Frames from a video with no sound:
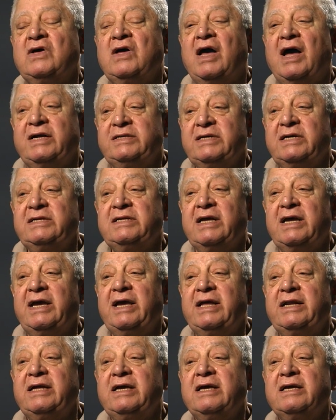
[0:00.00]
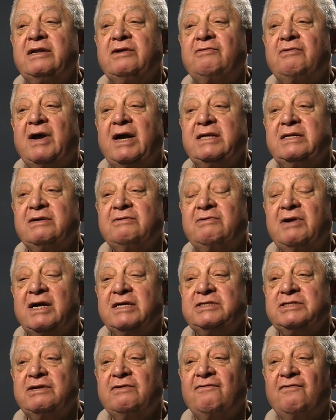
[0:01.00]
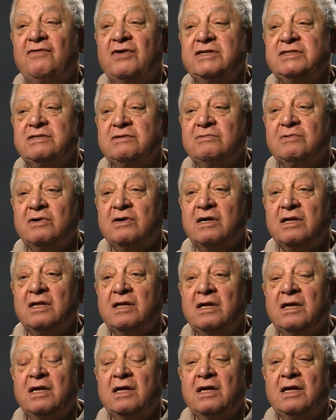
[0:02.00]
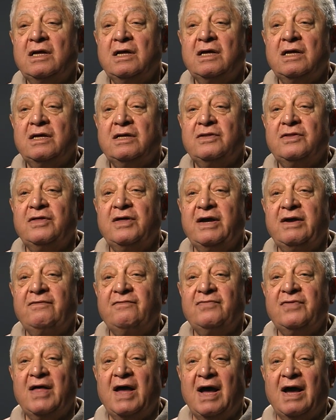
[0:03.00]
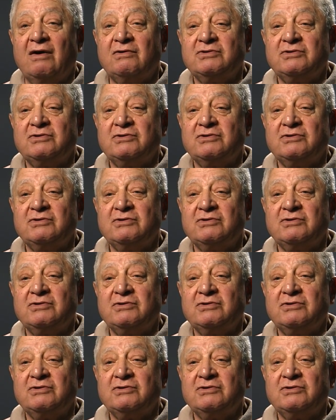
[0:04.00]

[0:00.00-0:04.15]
I think they're heading in the right direction. First of all, they've now